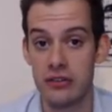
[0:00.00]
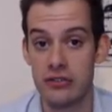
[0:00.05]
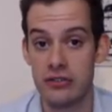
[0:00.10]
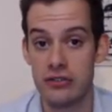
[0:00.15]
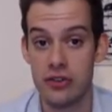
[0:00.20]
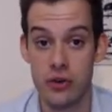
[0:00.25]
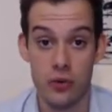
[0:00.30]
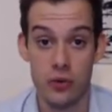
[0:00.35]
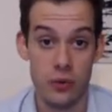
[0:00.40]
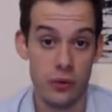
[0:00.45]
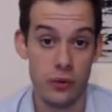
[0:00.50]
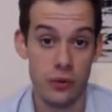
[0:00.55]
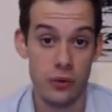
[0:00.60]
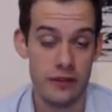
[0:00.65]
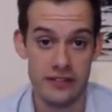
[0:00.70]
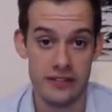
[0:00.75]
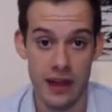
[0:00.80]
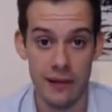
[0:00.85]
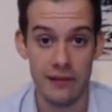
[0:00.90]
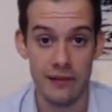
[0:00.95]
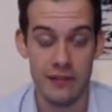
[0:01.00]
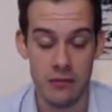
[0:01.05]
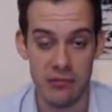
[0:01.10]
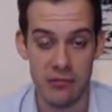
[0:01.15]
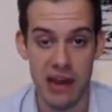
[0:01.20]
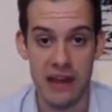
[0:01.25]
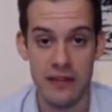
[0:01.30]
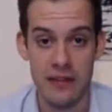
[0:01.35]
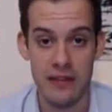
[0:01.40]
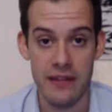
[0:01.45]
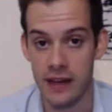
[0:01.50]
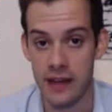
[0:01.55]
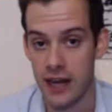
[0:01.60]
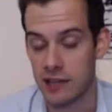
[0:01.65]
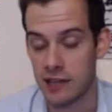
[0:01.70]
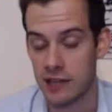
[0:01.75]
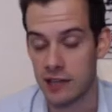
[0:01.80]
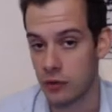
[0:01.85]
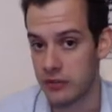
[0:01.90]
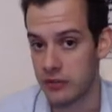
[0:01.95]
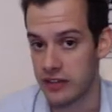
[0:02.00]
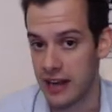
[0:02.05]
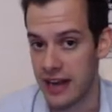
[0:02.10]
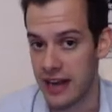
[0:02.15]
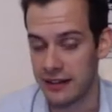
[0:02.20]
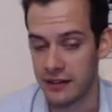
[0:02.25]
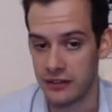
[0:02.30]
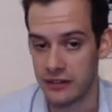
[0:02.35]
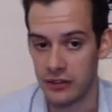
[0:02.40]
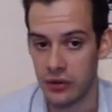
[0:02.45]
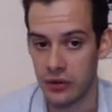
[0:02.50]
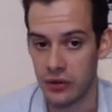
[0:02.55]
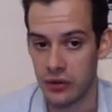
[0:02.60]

to this area of the brain that the electrode was connected to.